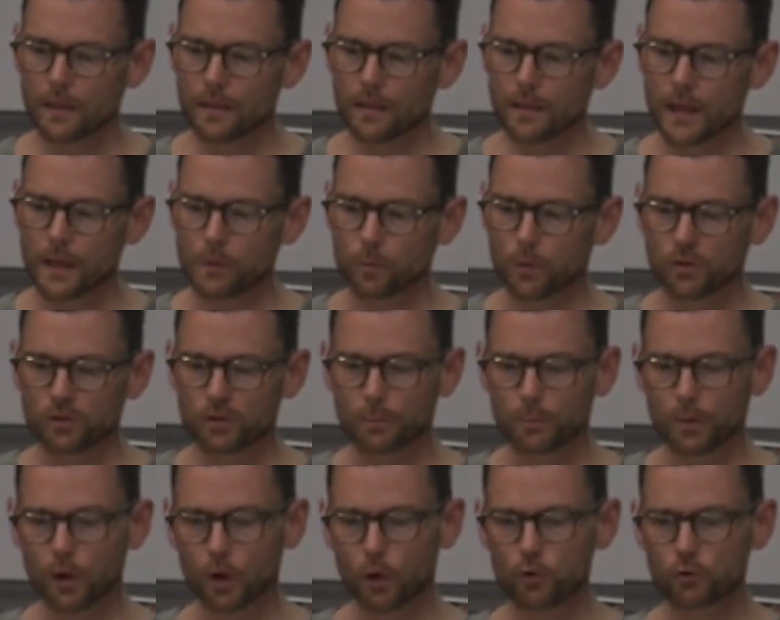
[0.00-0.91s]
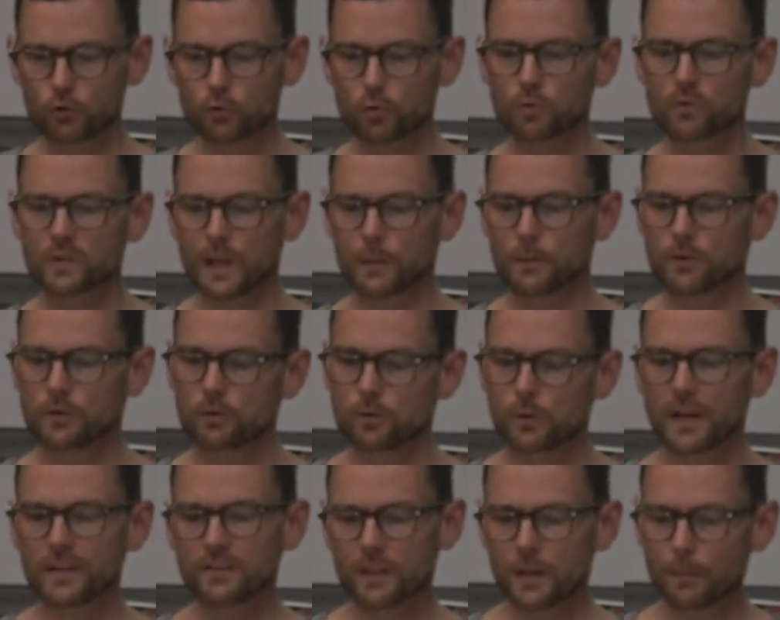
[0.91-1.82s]
that were supposed to
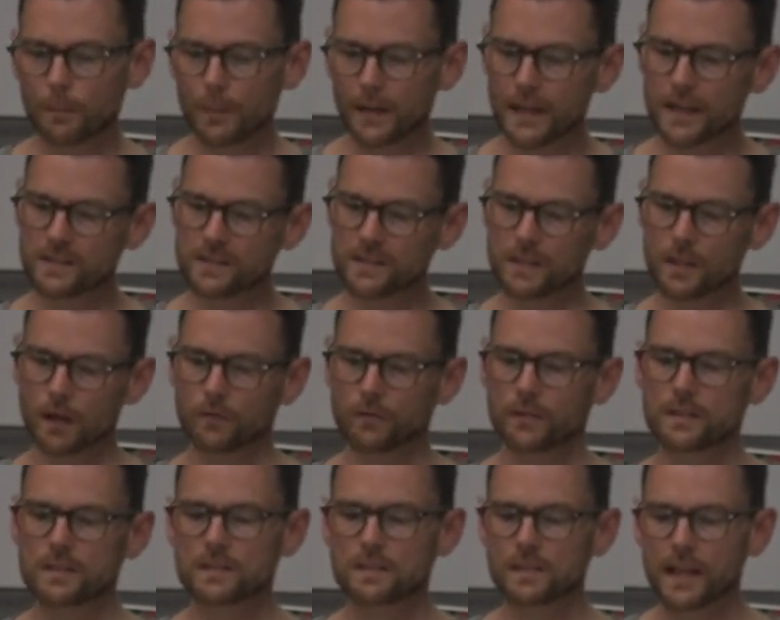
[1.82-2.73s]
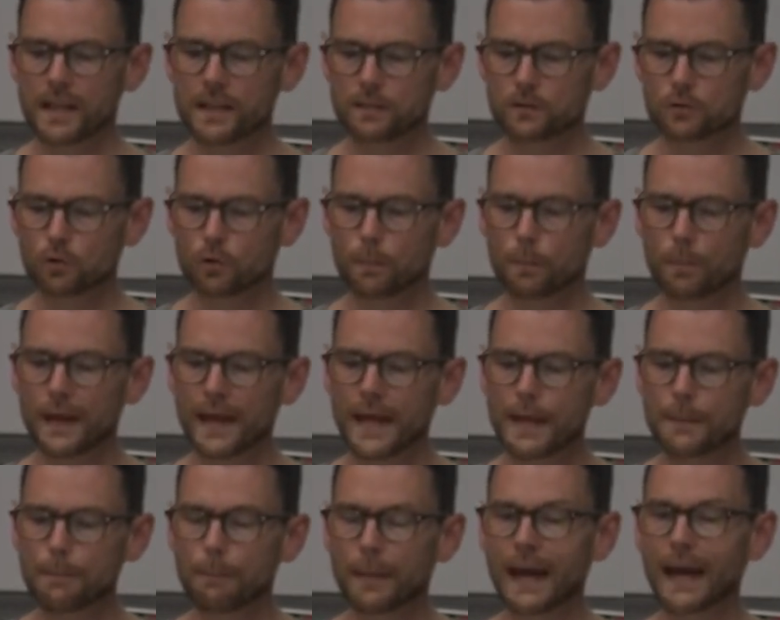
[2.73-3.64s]
demonstrate the ability of the states to
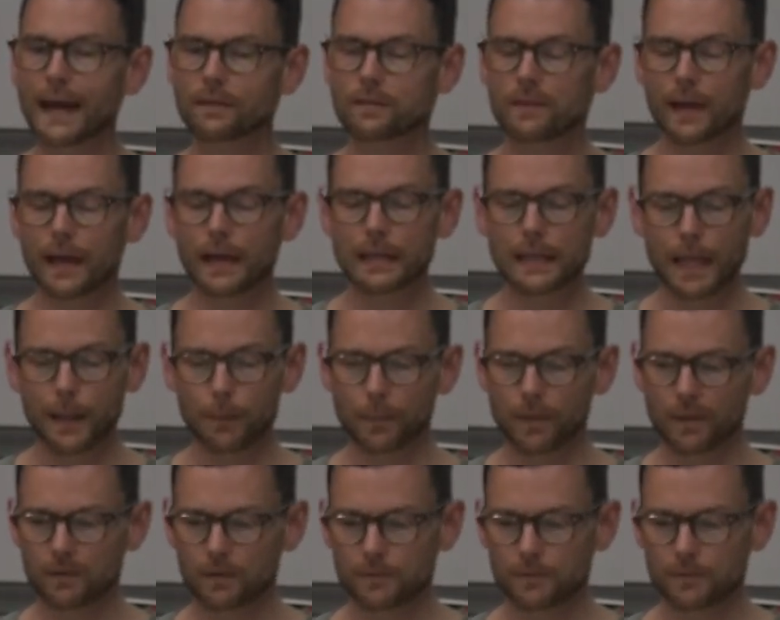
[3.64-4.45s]
pay back their debt.